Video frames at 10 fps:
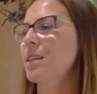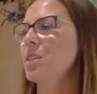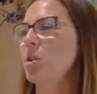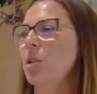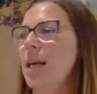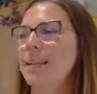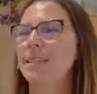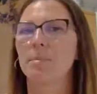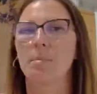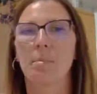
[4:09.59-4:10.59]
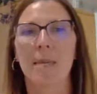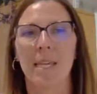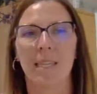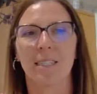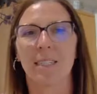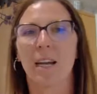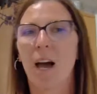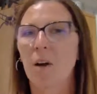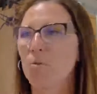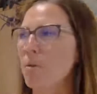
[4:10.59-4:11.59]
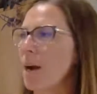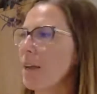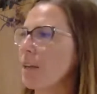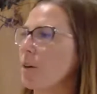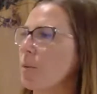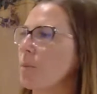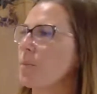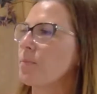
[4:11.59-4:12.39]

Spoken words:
So let's meet a rhino.